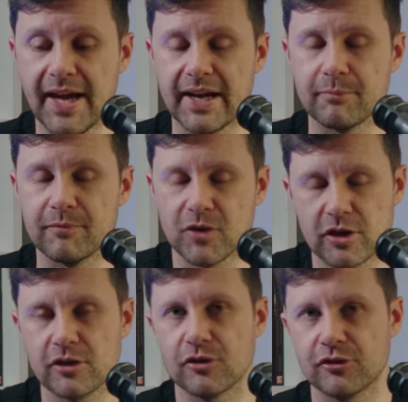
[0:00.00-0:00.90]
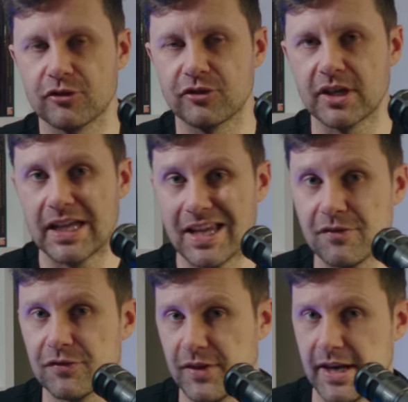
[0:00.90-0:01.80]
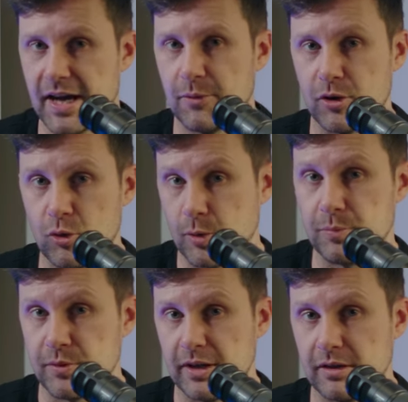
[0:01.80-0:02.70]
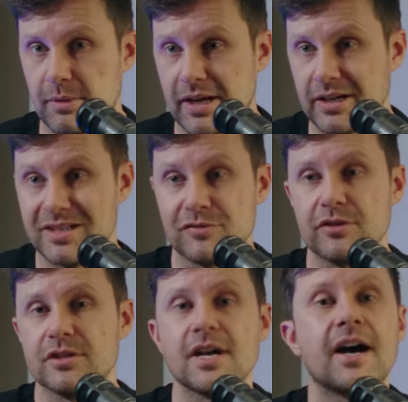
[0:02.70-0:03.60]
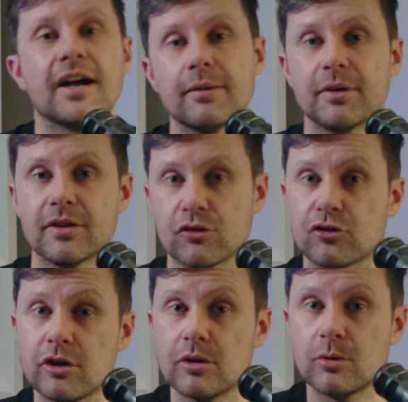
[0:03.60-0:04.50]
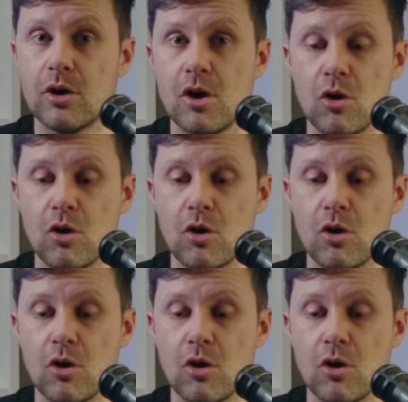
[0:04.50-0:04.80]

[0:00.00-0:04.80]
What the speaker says: And I'm very curious to see if they now incorporate them at a different time in the show